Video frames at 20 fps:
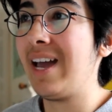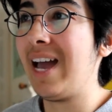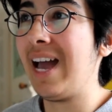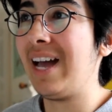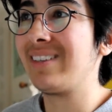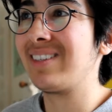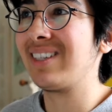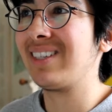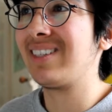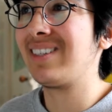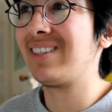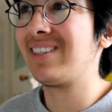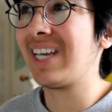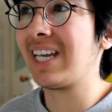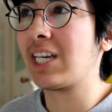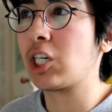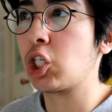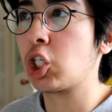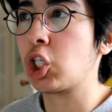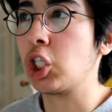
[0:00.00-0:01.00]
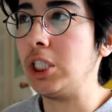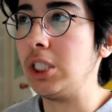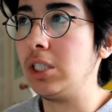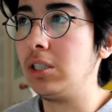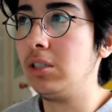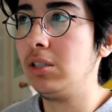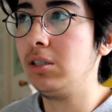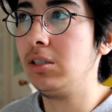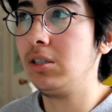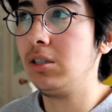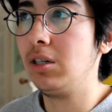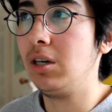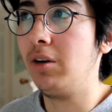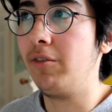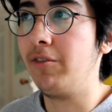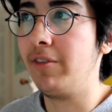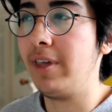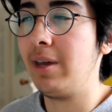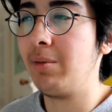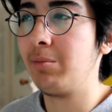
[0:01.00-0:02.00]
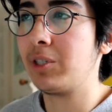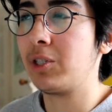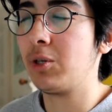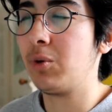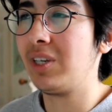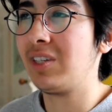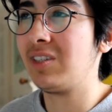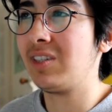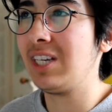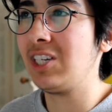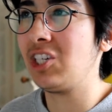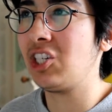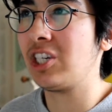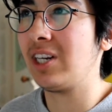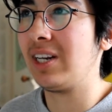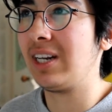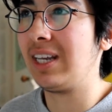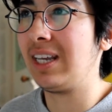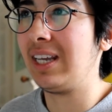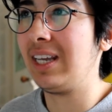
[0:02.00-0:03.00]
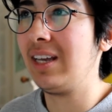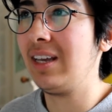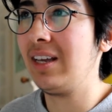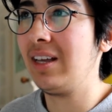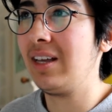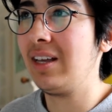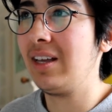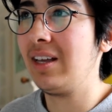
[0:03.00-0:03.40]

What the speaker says: as a section of them. So essentially,